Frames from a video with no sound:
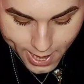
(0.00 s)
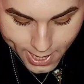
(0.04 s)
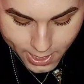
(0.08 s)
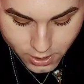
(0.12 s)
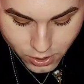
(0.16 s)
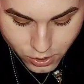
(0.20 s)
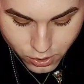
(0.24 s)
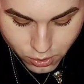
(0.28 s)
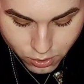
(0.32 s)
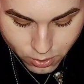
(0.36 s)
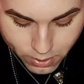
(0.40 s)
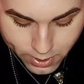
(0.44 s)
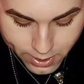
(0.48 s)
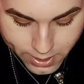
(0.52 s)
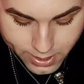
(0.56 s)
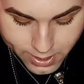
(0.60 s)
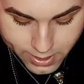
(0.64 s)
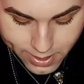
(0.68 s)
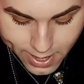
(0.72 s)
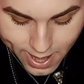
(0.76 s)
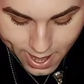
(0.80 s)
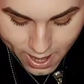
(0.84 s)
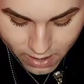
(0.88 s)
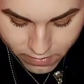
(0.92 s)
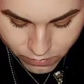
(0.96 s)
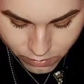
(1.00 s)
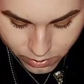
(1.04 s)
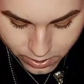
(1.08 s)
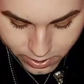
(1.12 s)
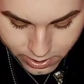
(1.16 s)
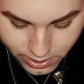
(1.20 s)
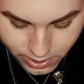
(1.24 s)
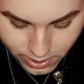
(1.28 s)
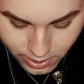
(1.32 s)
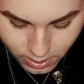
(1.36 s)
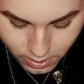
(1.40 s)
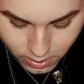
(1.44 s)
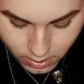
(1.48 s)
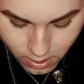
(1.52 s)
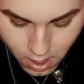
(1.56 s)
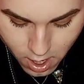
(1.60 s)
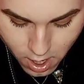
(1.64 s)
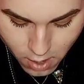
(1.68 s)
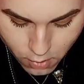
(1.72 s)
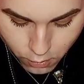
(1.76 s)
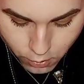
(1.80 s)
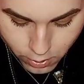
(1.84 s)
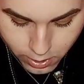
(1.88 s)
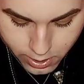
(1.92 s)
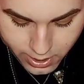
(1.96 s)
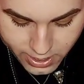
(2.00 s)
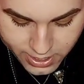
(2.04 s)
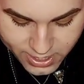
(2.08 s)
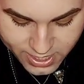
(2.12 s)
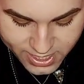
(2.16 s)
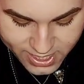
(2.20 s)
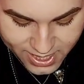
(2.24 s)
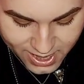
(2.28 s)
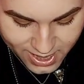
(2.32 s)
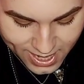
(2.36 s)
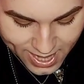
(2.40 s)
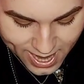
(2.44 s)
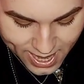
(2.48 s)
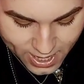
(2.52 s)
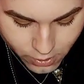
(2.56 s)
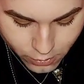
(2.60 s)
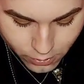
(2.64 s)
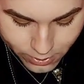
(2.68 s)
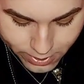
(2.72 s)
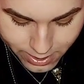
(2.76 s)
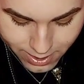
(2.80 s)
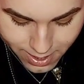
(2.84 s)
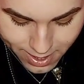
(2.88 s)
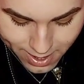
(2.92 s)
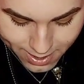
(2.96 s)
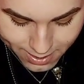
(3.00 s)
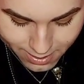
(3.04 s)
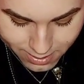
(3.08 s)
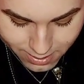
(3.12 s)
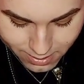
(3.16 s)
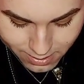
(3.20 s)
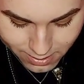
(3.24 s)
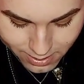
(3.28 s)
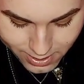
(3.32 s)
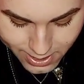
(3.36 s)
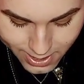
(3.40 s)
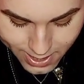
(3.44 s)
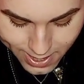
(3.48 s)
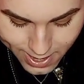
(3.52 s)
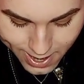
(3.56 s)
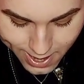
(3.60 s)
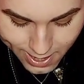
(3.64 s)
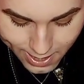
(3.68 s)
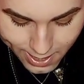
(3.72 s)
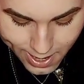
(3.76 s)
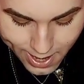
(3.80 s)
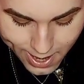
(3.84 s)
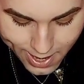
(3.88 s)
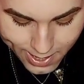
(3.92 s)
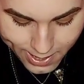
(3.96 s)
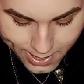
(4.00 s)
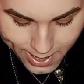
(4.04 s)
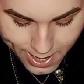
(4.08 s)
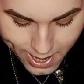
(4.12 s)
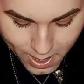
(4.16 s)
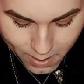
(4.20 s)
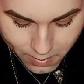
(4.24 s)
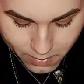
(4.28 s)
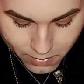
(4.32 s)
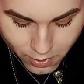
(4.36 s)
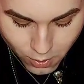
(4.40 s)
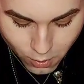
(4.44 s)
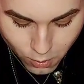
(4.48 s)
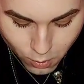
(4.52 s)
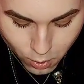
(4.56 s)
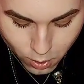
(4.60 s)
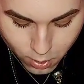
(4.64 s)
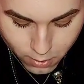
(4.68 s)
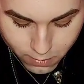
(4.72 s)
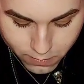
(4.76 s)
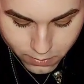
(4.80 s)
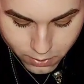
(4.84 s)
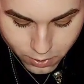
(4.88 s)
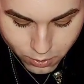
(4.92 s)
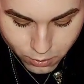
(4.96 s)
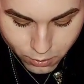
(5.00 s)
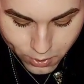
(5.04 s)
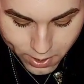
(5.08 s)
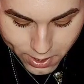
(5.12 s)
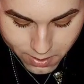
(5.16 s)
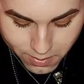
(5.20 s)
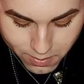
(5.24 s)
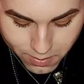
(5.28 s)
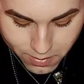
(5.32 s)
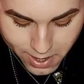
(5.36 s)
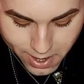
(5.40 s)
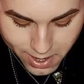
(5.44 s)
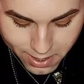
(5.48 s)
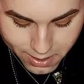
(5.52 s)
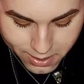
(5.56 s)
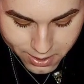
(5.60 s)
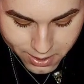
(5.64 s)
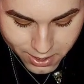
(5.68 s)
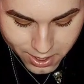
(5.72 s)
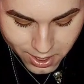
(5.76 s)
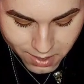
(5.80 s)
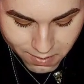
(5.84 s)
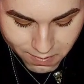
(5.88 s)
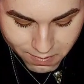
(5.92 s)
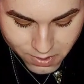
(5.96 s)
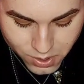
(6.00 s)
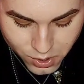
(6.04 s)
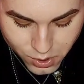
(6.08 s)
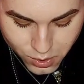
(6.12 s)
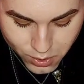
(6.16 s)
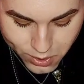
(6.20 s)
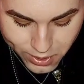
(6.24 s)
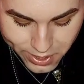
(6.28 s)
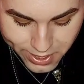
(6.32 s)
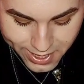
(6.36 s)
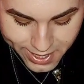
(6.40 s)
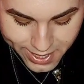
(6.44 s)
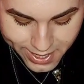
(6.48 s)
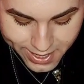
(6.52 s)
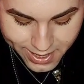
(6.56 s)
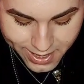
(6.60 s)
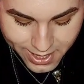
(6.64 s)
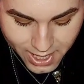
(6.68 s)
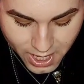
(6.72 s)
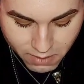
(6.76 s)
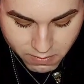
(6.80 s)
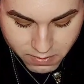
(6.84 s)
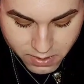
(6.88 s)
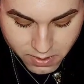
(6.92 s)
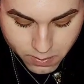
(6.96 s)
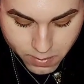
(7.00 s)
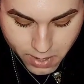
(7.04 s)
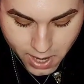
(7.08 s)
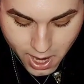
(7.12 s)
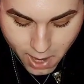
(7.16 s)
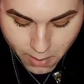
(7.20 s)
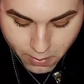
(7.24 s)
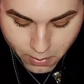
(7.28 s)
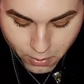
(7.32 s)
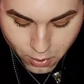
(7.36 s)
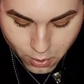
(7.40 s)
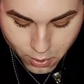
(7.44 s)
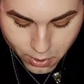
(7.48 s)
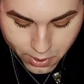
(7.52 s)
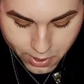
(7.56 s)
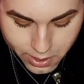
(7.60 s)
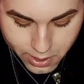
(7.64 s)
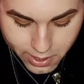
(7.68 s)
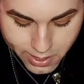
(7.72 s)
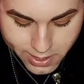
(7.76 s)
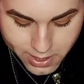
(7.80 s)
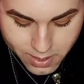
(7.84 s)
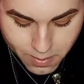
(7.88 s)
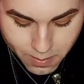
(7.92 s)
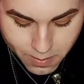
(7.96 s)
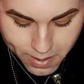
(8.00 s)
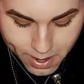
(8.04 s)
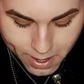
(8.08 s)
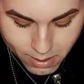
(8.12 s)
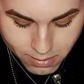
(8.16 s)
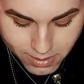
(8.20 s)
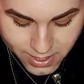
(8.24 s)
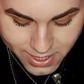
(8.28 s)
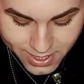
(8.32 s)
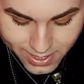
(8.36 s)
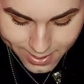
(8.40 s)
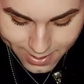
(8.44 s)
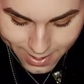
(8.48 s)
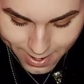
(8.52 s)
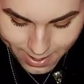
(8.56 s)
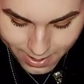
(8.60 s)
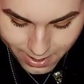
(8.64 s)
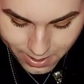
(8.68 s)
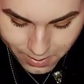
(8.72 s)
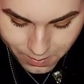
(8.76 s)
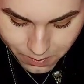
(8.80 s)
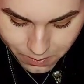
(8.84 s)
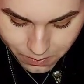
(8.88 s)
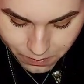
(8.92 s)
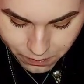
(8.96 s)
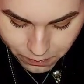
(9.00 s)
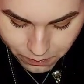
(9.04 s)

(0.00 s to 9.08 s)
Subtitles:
add joy to everything. Really slather it on. Today I am the Orville Redenbacher of joy, and life's popcorn is about to get it.